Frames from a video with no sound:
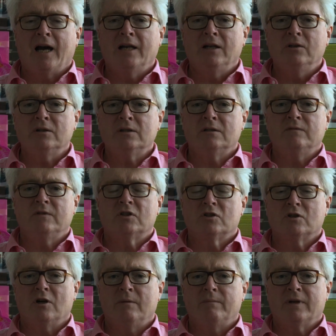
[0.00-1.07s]
I looked at the
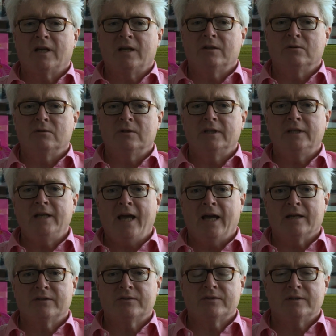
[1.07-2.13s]
shop and I thought,
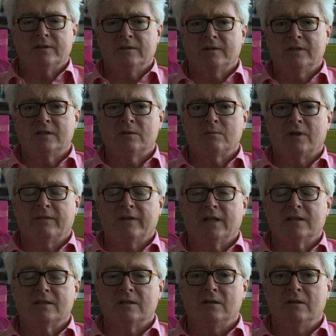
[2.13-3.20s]
yes, this is one of
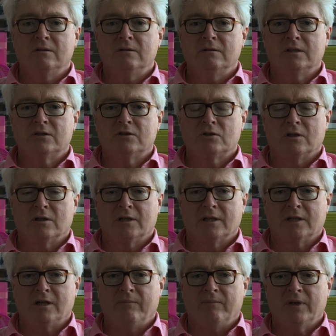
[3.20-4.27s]
England's oldest
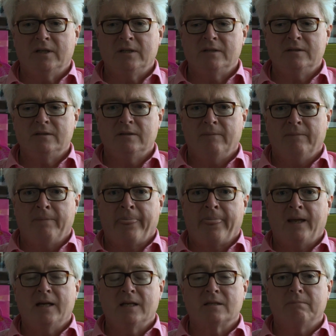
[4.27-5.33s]
chocolate companies.
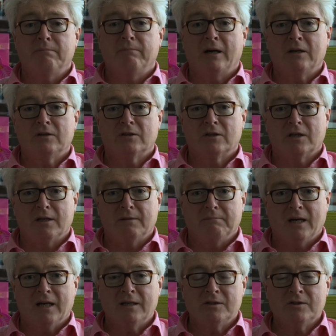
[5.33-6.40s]
It's about to go
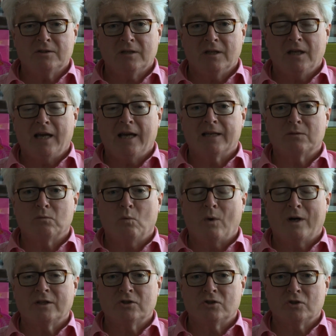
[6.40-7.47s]
bust, has
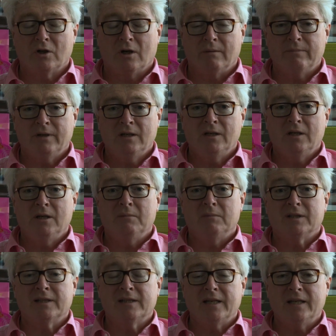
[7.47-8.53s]
one shop,
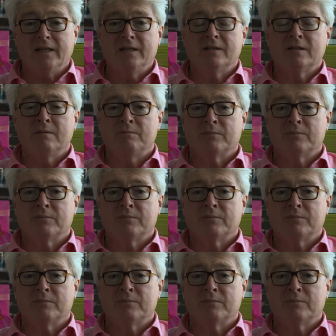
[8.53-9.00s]
but it is a